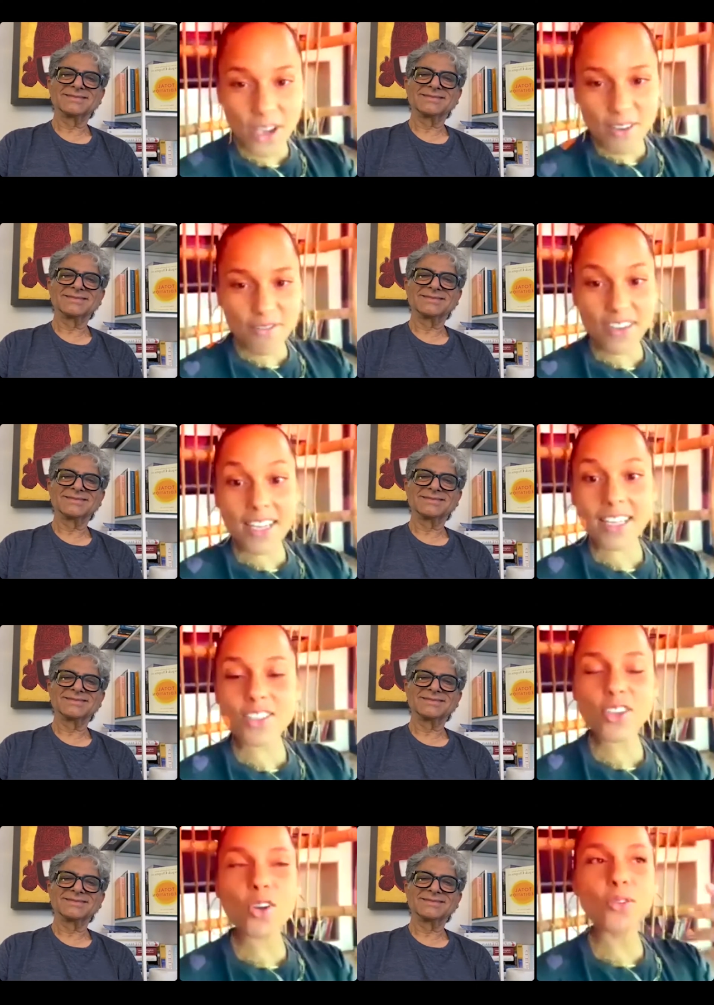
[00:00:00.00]
Speaker 1: infinite.
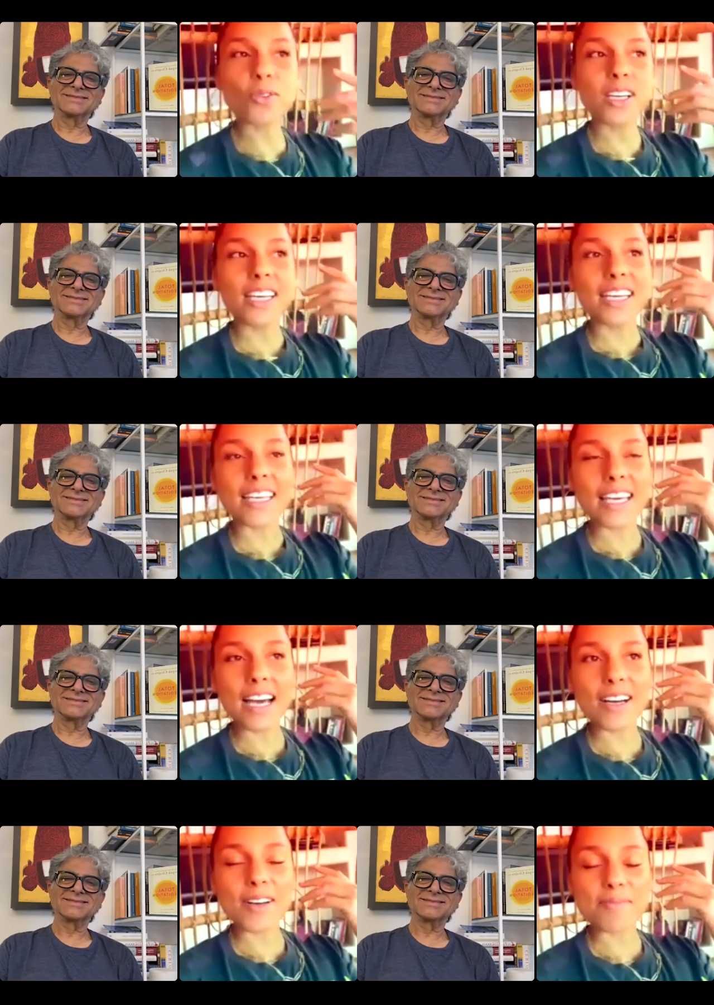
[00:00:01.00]
So,
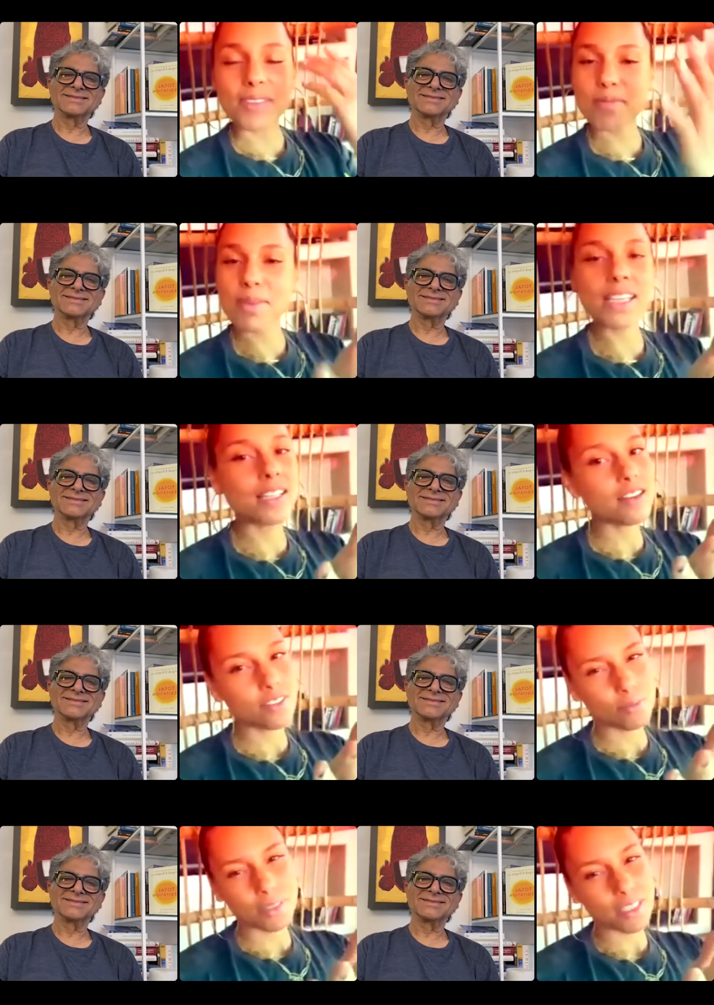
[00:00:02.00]
um, big love
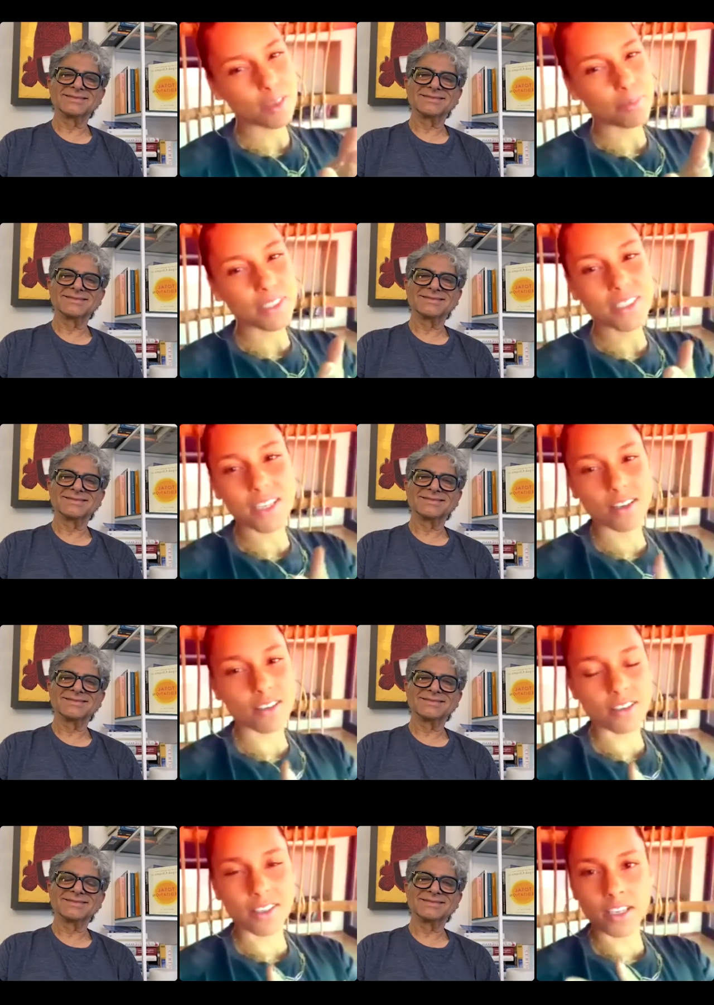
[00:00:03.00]
to Malika. Please tell
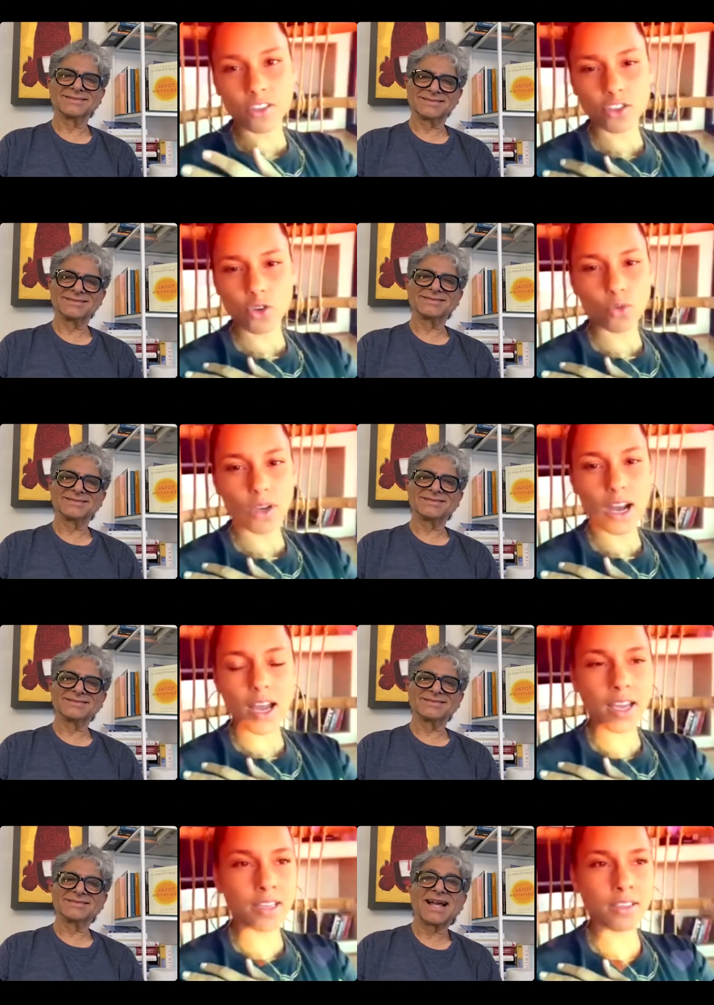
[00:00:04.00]
her that is so
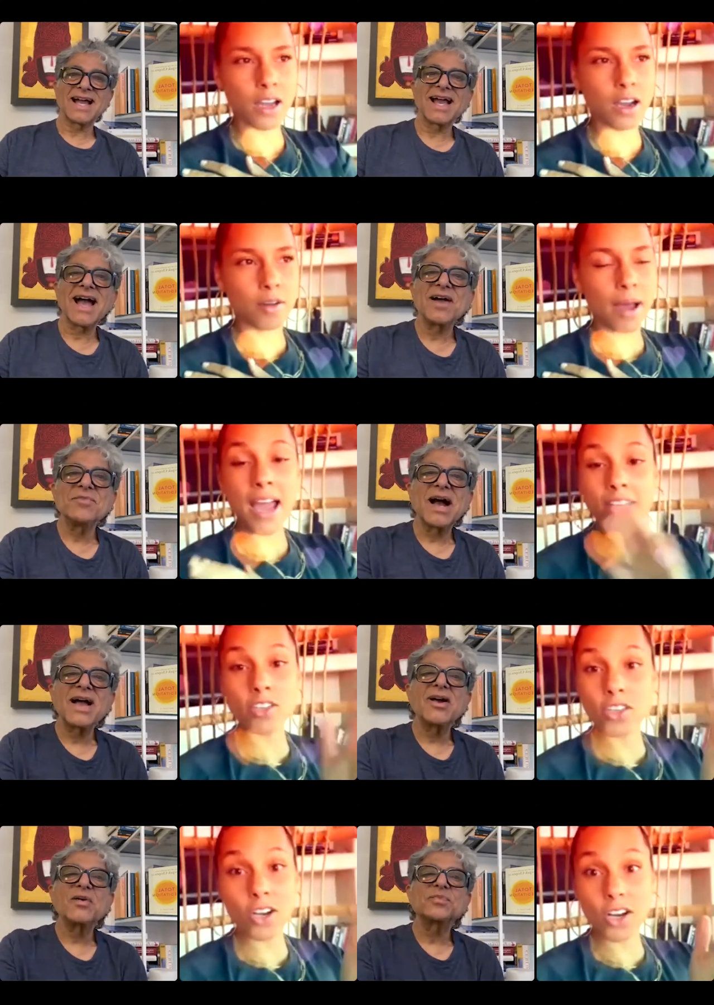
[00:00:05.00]
kind. Um, um, I,
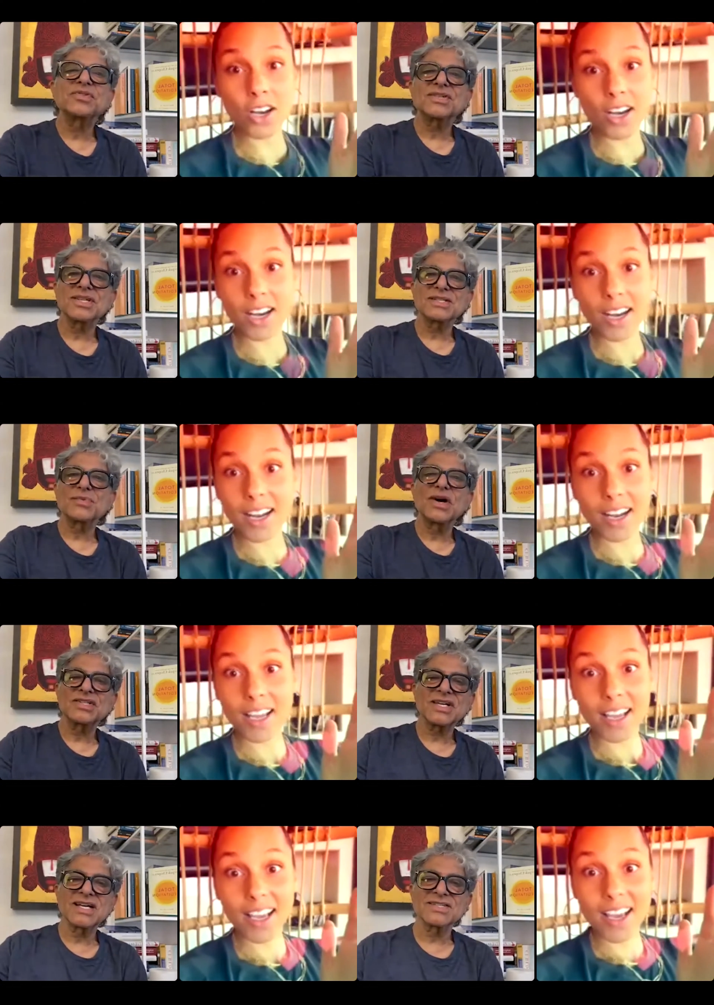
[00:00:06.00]
I,
Speaker 2: hope she's
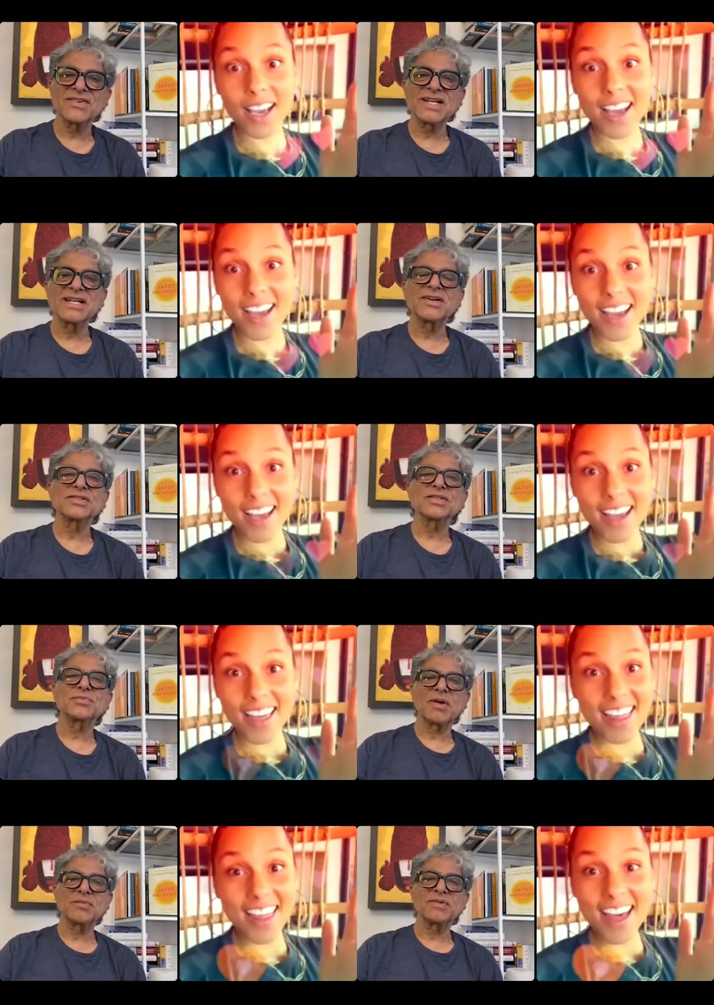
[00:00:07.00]
watching us right now. She's
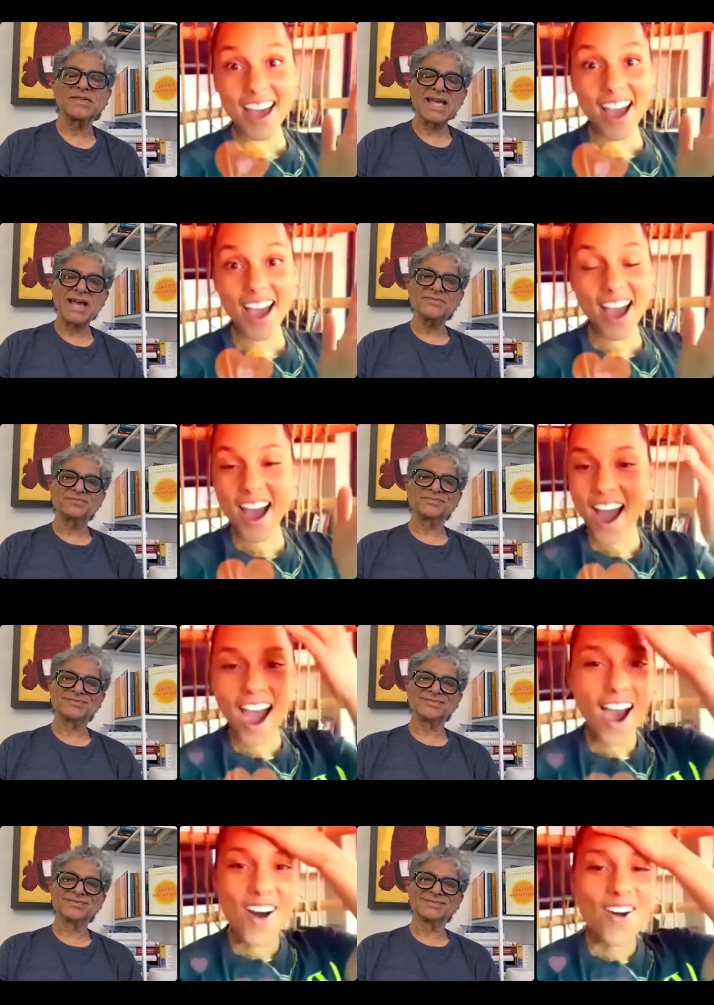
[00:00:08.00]
probably there.
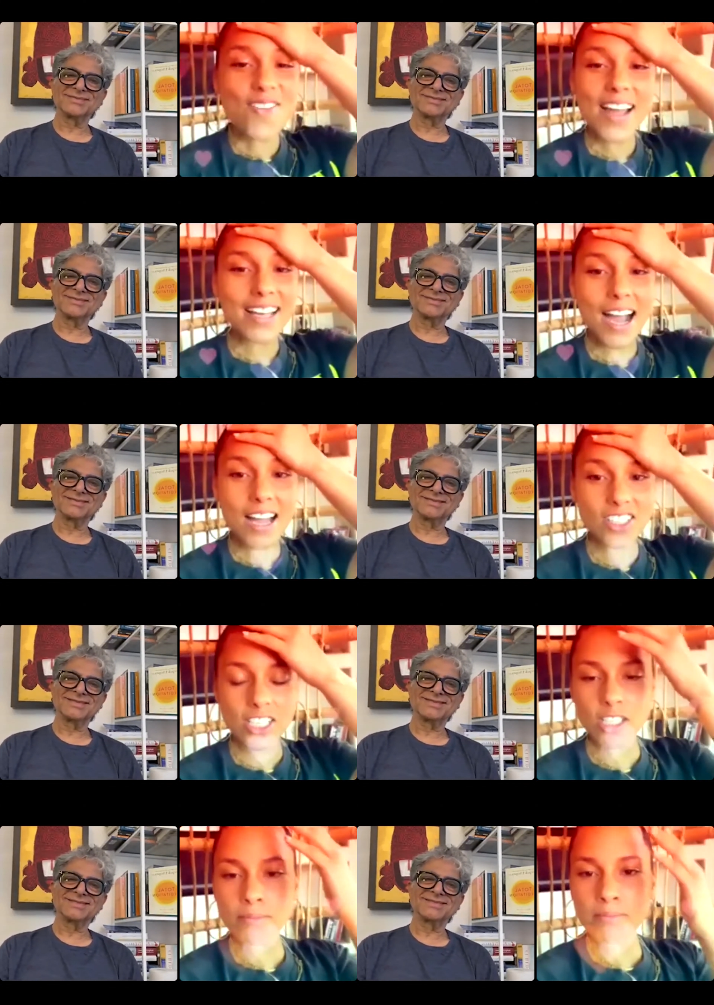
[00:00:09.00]
Speaker 1: Oh my gosh,
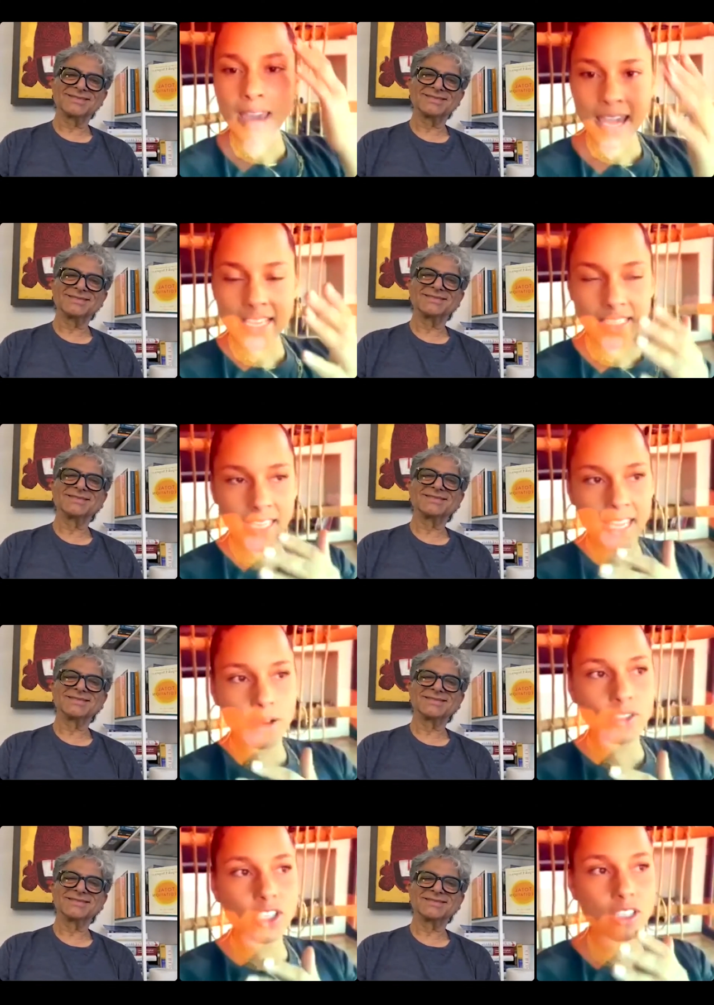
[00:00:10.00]
it's amazing. And I
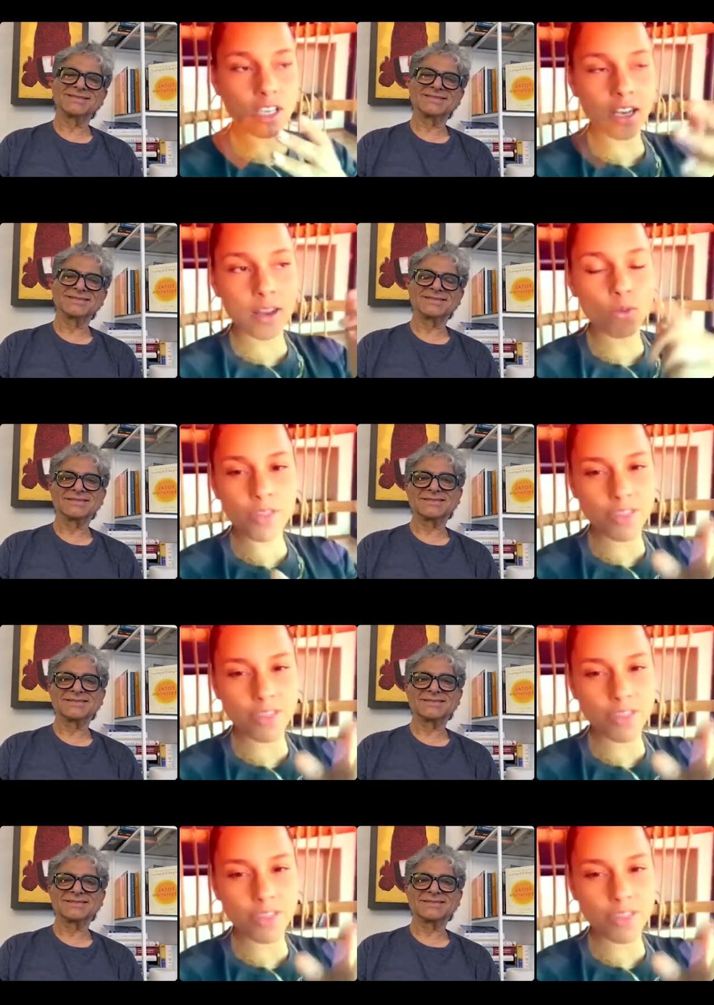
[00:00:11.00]
was just, and, and one